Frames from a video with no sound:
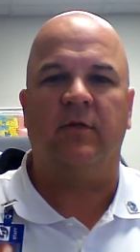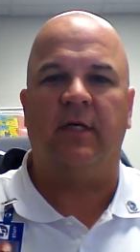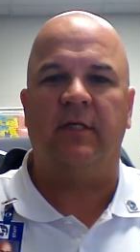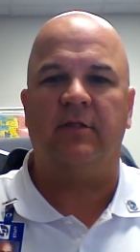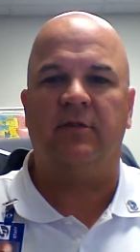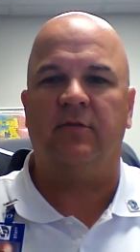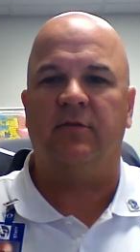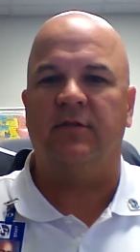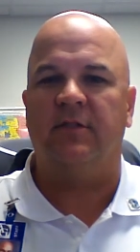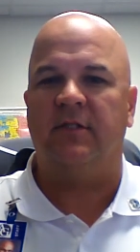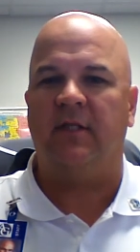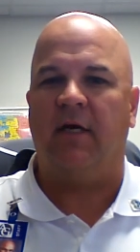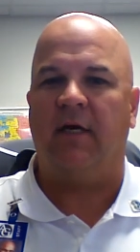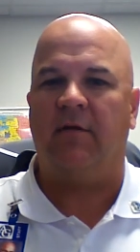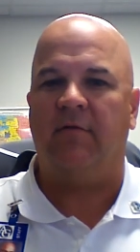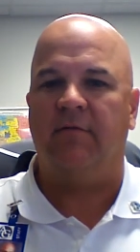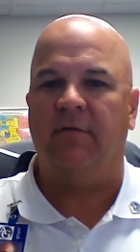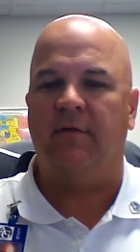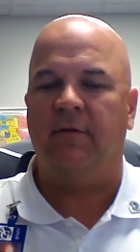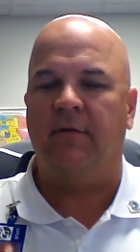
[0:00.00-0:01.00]
high school
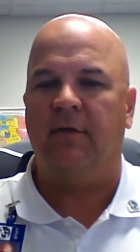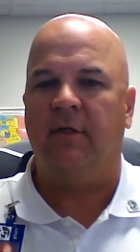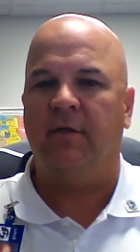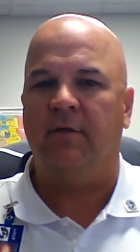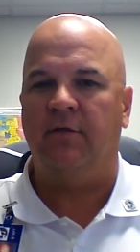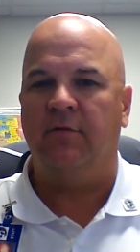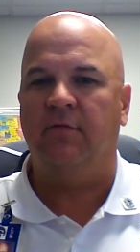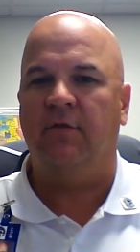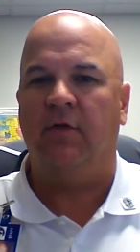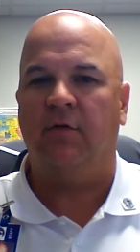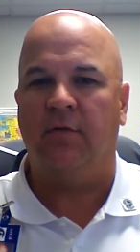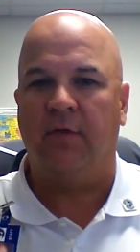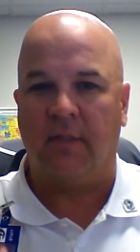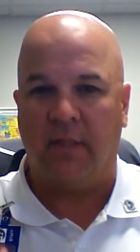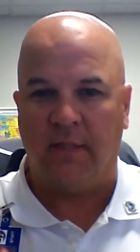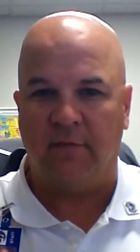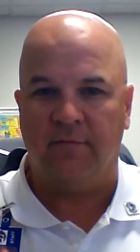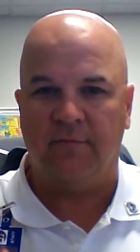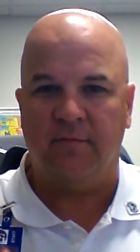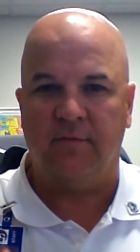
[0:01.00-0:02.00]
staff, and
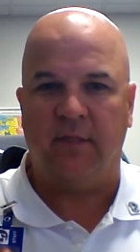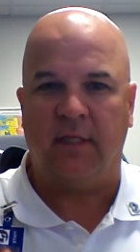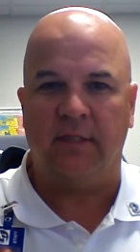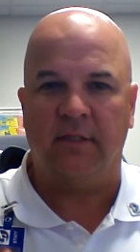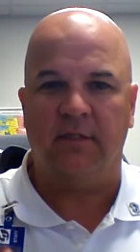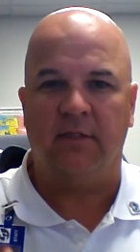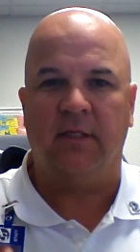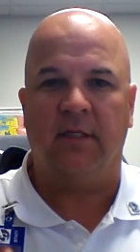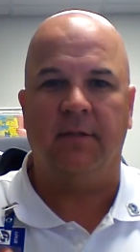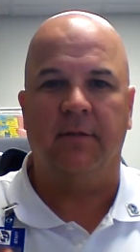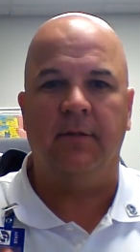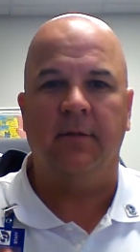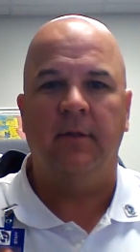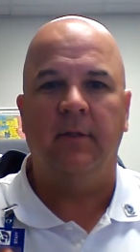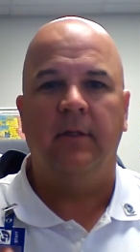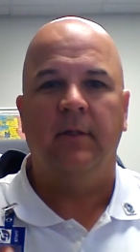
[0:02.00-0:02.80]
that I send